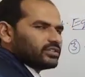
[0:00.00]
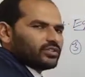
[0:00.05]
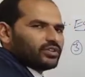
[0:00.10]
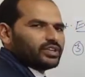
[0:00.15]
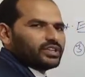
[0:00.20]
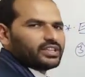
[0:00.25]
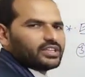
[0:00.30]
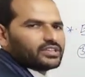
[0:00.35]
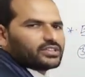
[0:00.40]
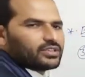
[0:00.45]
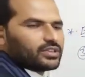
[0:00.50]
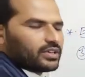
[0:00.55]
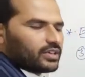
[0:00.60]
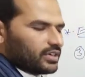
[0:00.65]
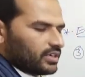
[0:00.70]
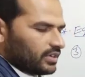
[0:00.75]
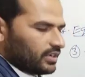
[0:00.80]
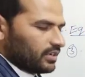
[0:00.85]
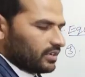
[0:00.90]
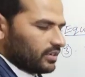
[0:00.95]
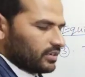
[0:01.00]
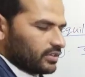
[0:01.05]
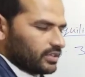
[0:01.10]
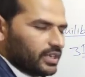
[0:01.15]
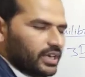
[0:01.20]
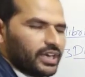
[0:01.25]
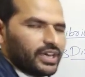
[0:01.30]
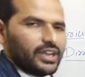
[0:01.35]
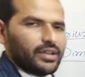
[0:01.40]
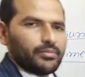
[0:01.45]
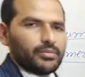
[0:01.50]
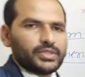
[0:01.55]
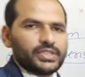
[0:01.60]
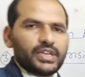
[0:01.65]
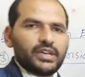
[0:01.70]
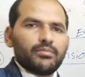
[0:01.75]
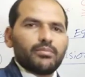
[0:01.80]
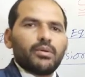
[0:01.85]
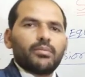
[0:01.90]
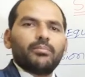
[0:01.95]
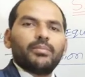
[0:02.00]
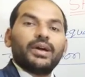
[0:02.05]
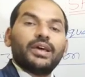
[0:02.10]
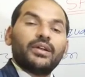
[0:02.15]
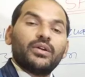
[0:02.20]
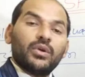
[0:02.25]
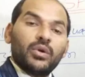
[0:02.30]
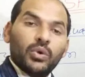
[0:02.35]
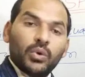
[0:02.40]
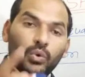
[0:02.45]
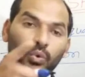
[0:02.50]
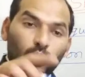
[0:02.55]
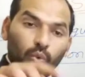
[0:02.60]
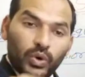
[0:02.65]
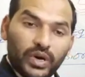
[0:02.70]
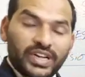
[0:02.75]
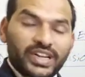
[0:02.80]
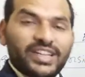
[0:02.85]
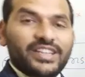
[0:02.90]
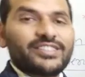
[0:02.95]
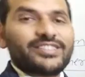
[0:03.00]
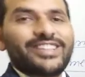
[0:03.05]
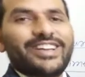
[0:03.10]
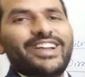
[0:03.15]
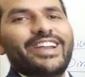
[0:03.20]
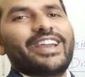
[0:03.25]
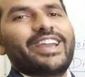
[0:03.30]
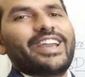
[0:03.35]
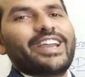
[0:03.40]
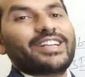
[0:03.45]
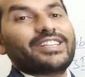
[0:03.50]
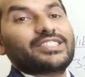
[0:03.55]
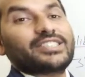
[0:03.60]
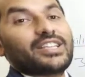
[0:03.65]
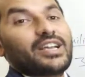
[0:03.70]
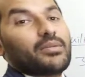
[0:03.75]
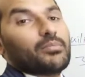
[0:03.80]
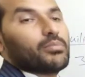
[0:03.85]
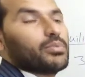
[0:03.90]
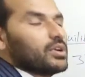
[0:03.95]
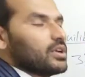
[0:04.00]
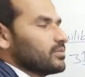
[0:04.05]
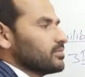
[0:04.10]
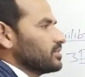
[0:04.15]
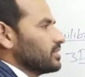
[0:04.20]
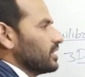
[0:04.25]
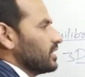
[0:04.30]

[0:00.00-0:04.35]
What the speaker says: so in this three-dimensional member, what is the example of